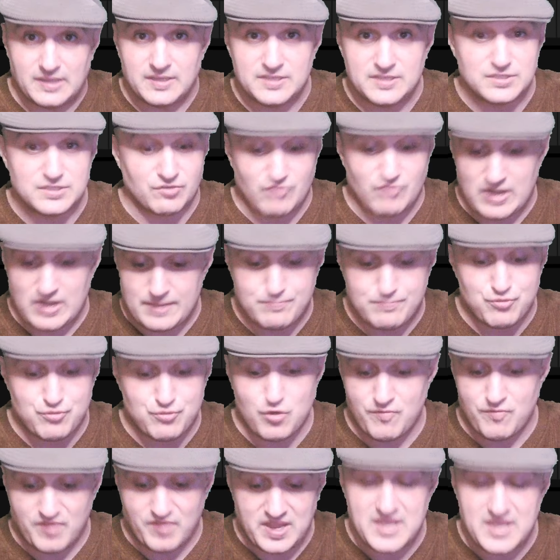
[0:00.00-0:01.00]
He's already
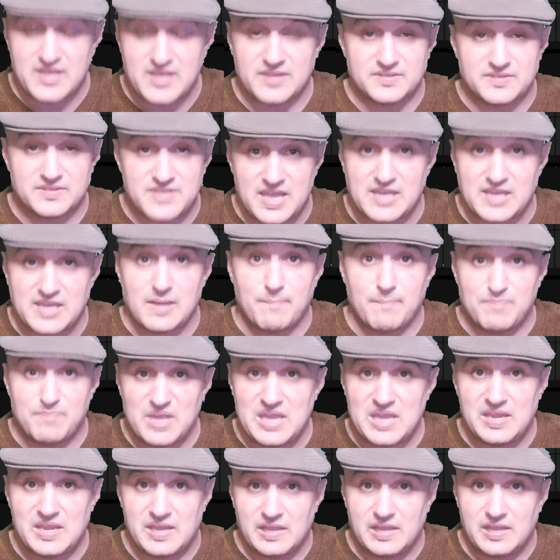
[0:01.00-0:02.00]
proven he can take a
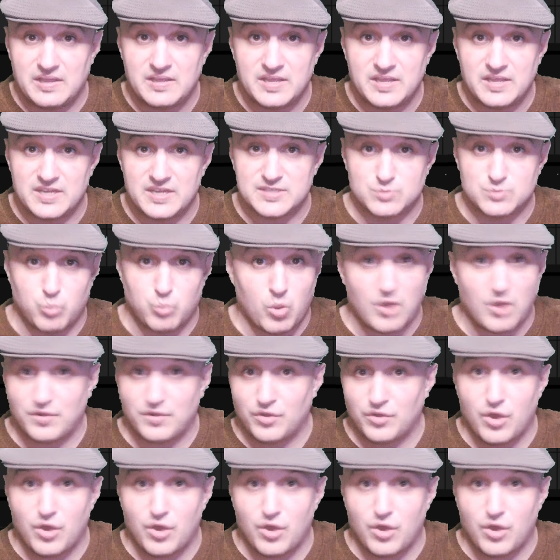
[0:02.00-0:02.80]
beating in his one